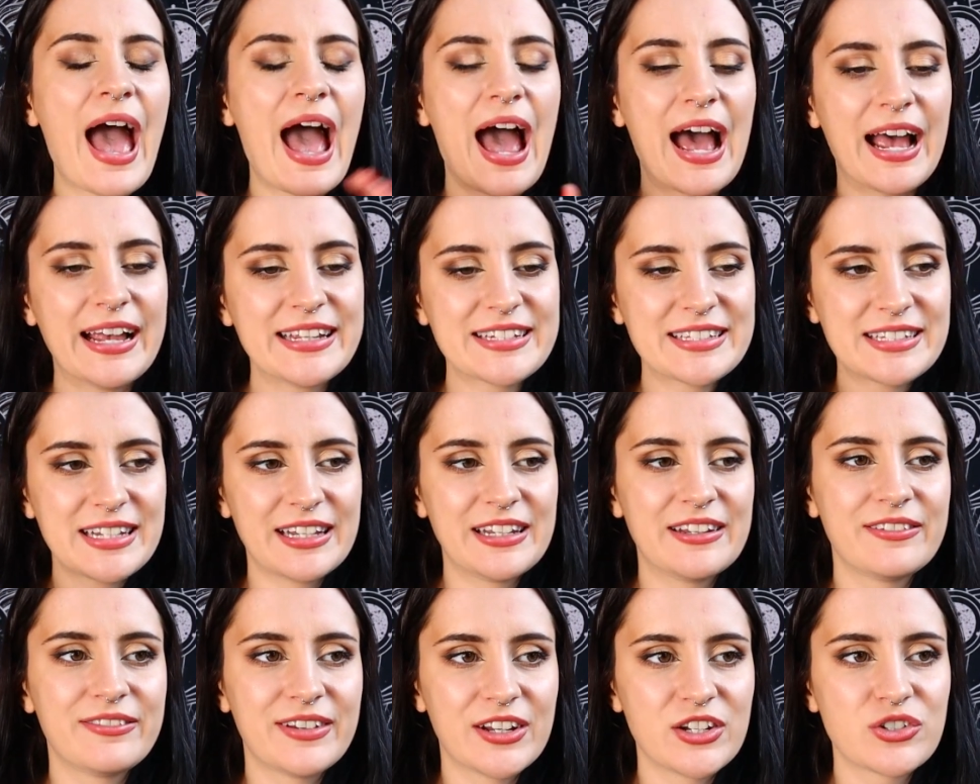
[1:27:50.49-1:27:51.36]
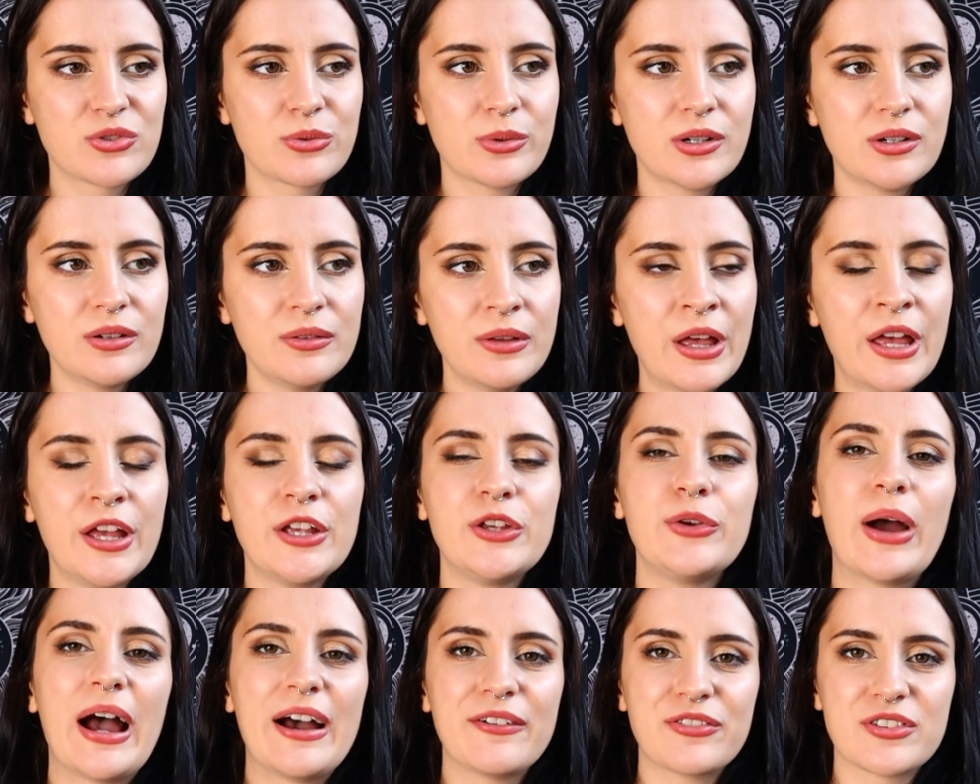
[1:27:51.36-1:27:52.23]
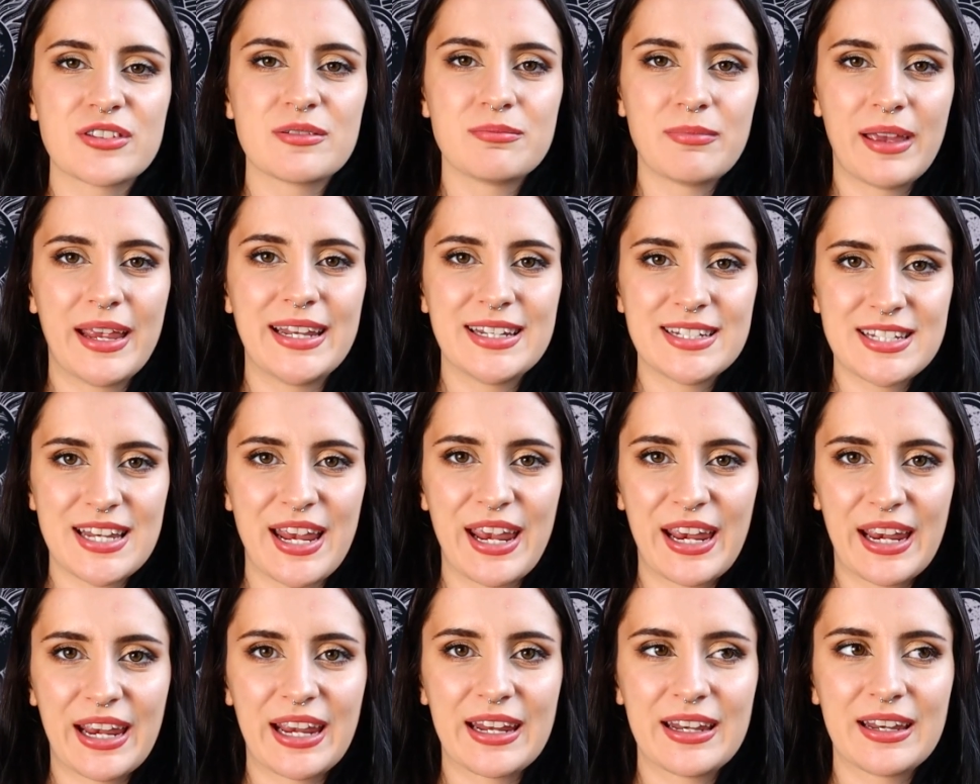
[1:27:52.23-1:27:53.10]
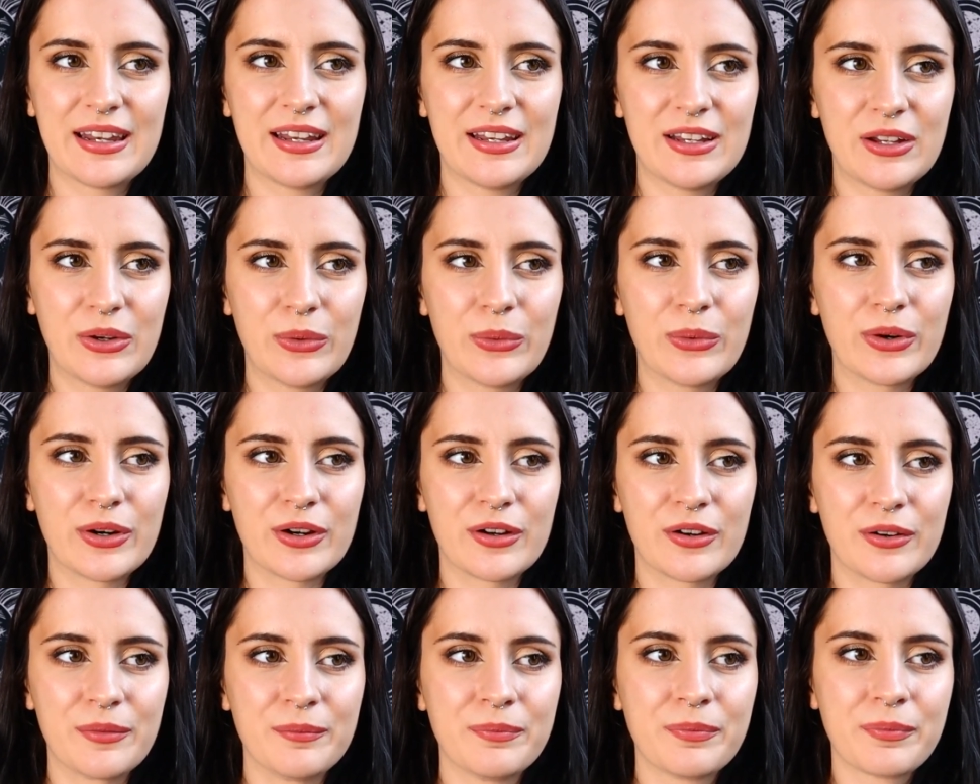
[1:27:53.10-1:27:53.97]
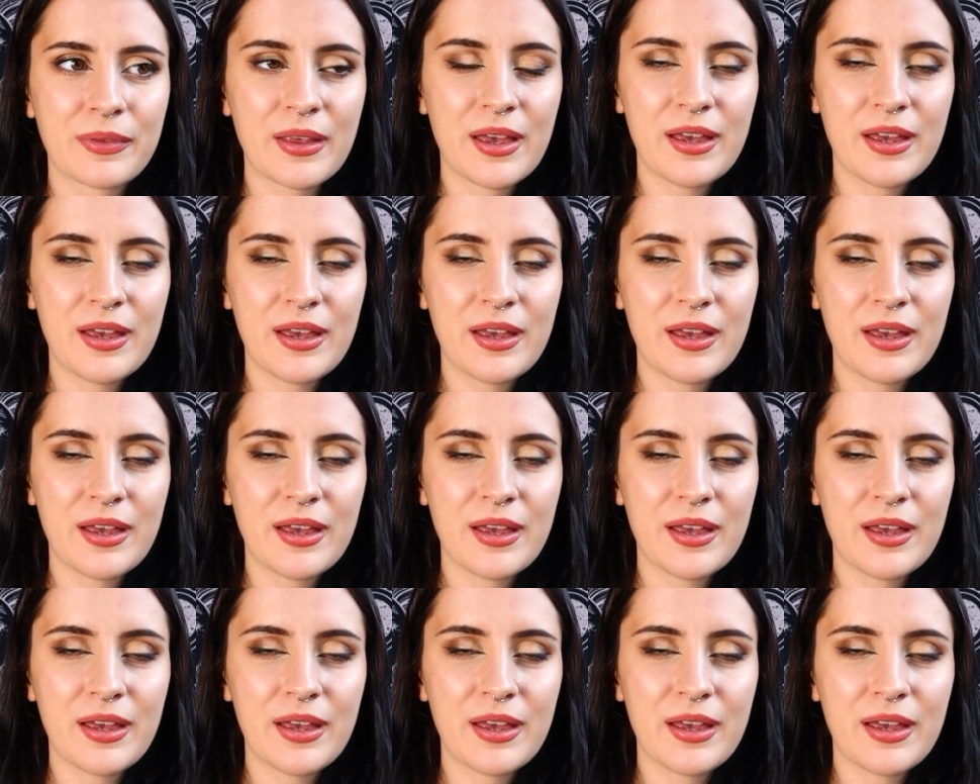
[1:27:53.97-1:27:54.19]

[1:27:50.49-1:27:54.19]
As an individual, you have to maintain your